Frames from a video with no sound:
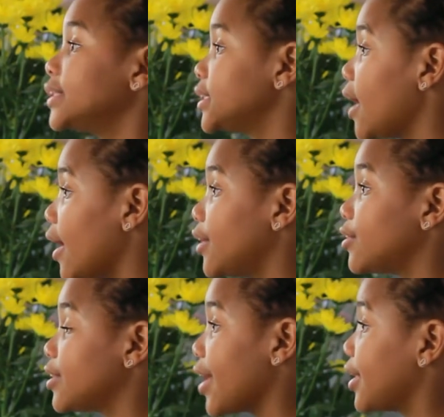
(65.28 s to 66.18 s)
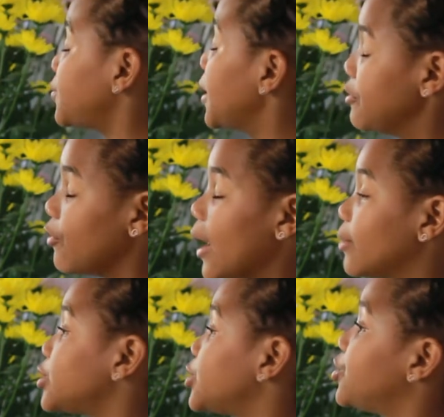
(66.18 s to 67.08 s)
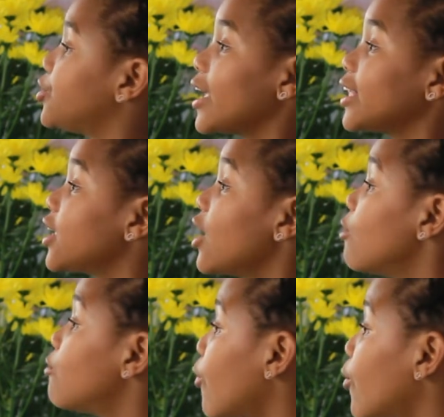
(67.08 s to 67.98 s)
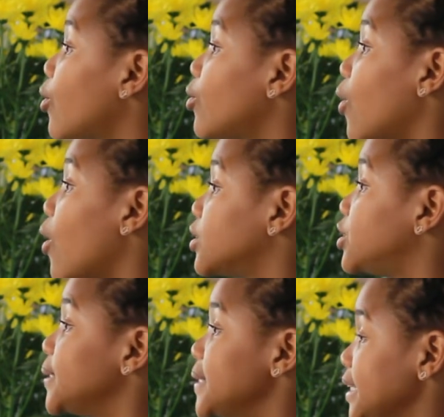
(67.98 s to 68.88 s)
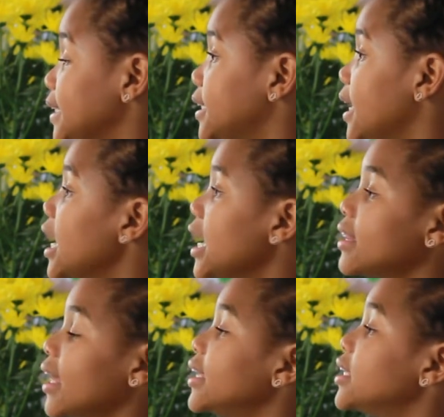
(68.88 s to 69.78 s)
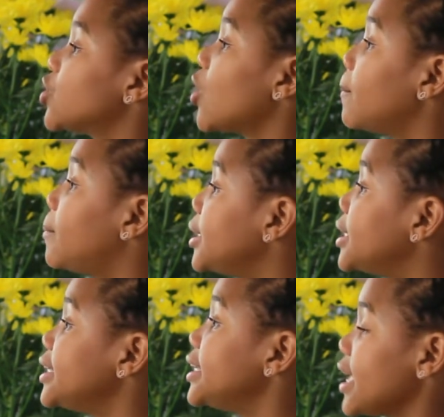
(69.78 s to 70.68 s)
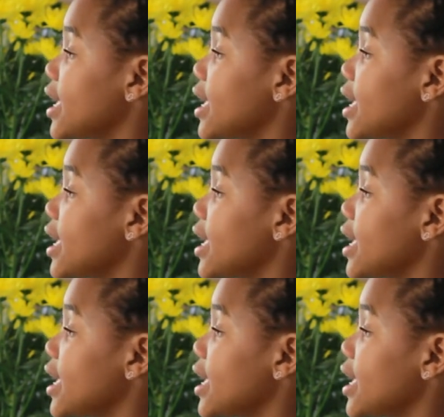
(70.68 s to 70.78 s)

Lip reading: entire day, 24 hours straight, for your dog to eat. That is completely